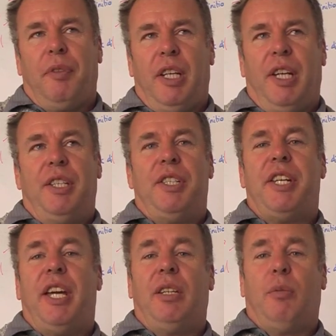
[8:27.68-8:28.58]
and
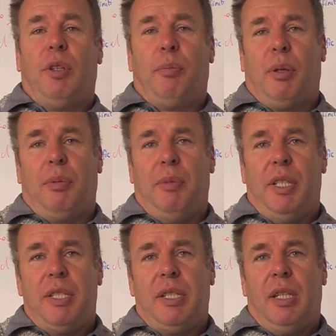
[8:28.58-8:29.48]
understand what the problem
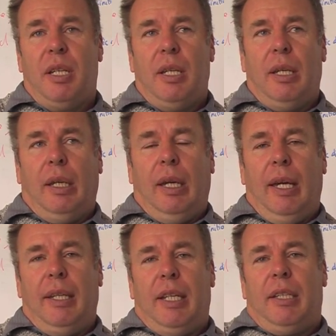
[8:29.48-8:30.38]
is.
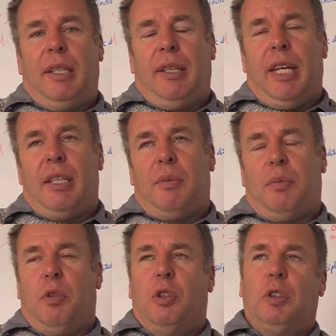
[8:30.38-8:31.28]
And that
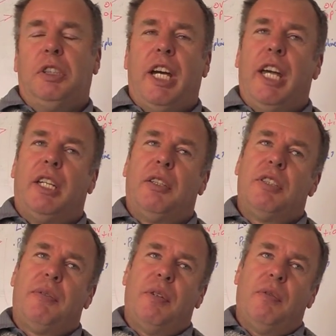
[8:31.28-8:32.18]
will take
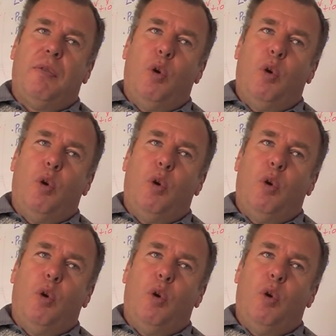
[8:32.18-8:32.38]
different